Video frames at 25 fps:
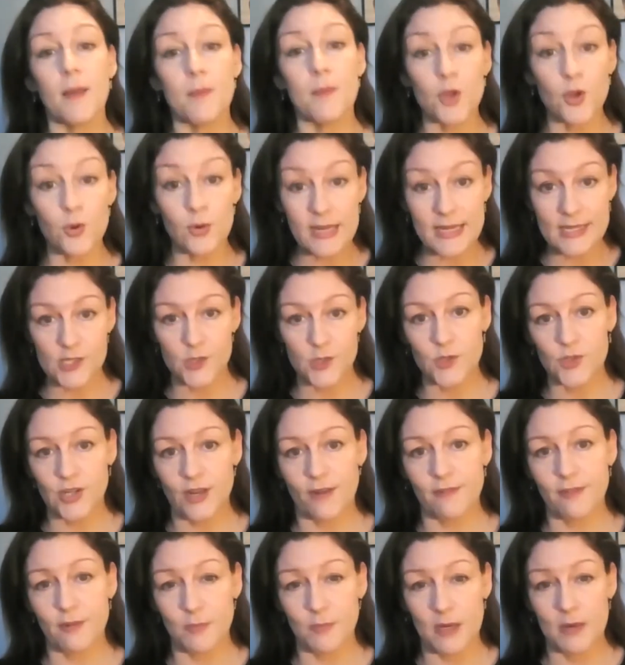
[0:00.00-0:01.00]
you need to
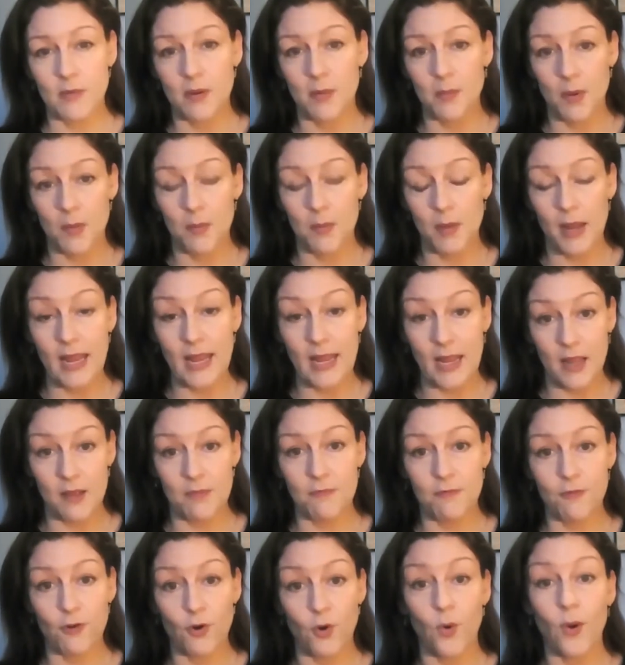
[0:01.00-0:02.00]
achieve the minimum
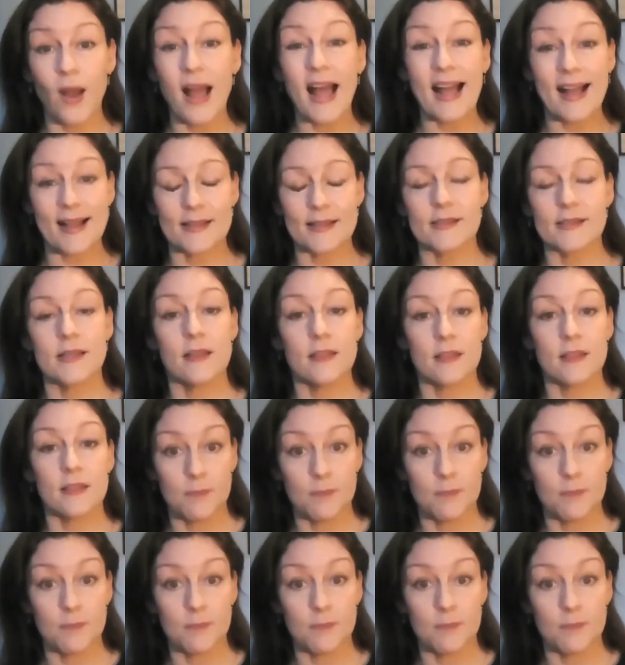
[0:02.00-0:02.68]
income floor at